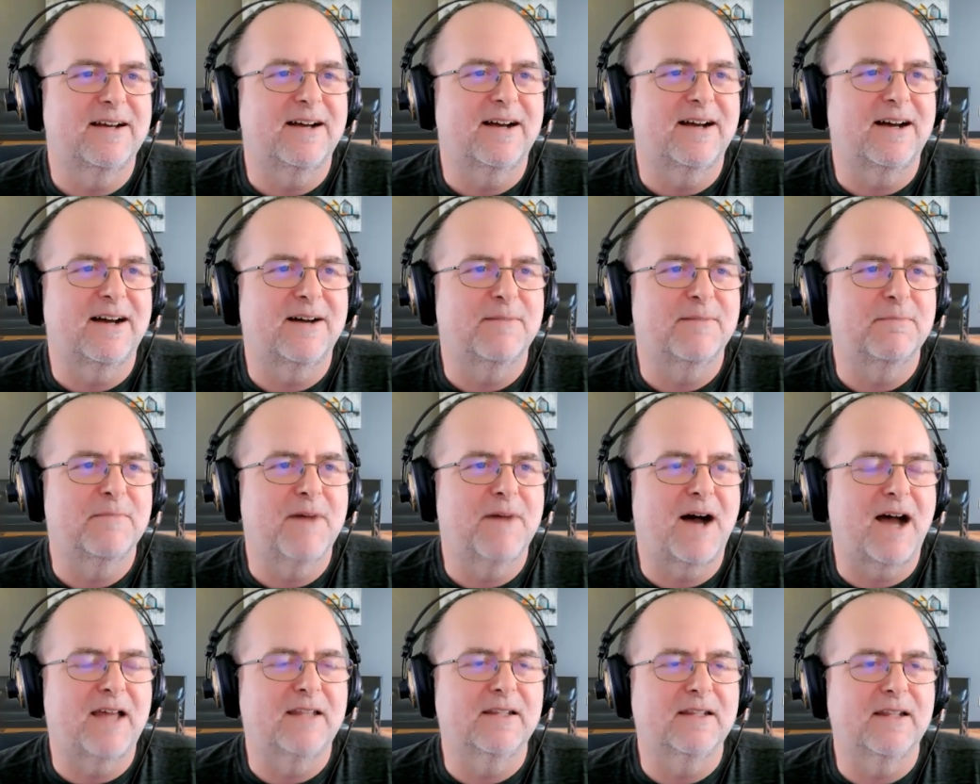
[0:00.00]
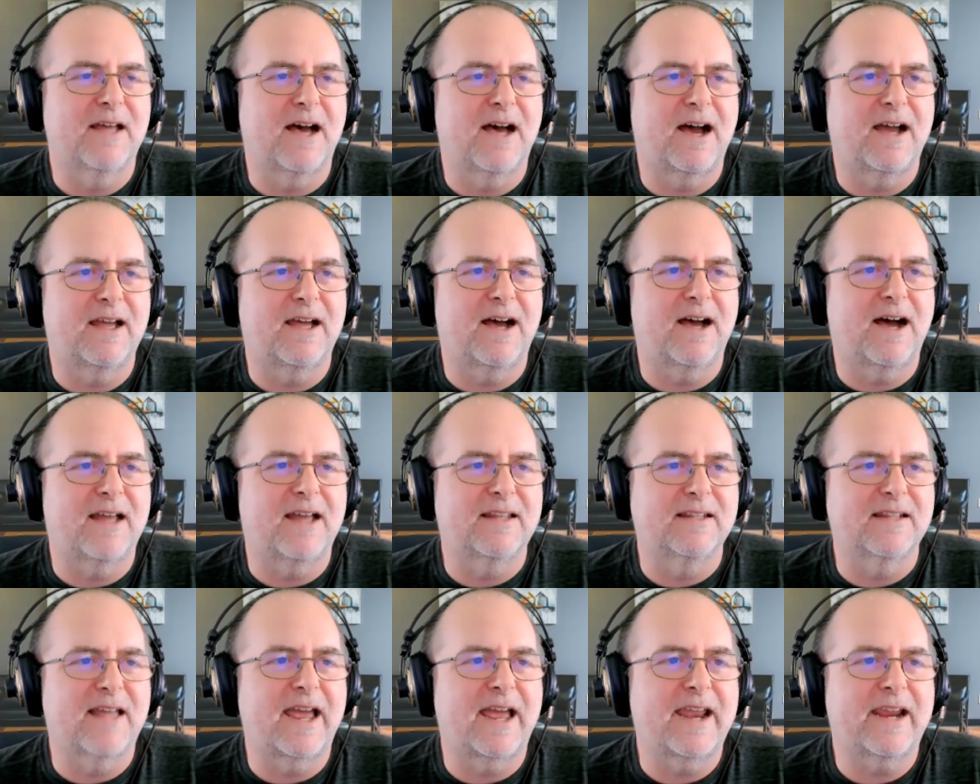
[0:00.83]
um, I, I i
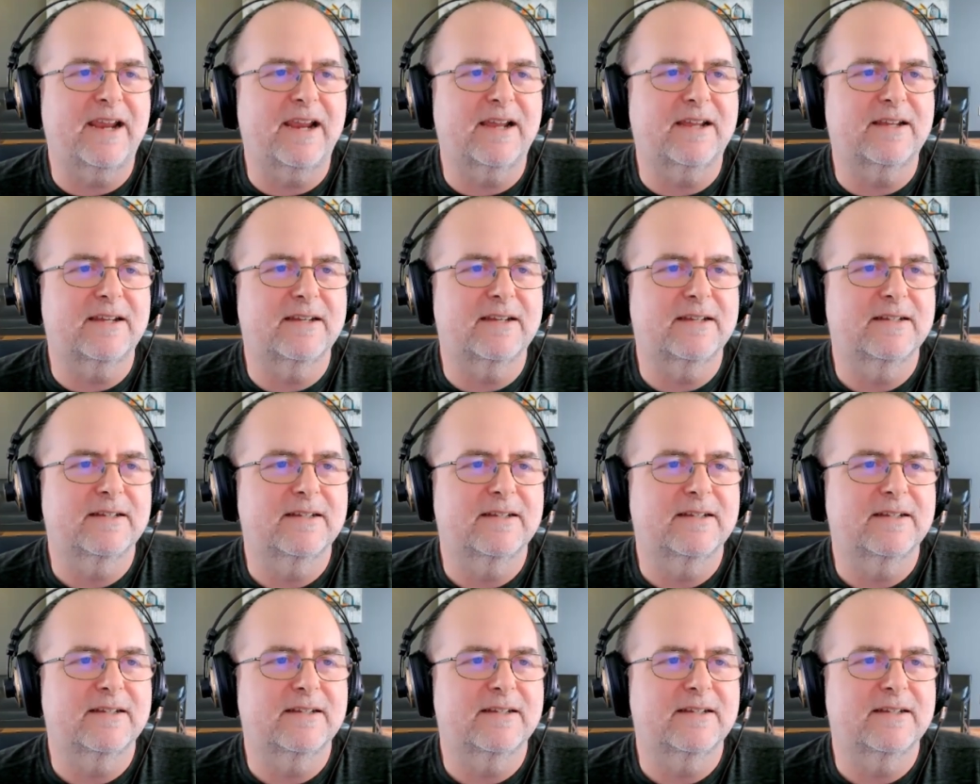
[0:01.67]
like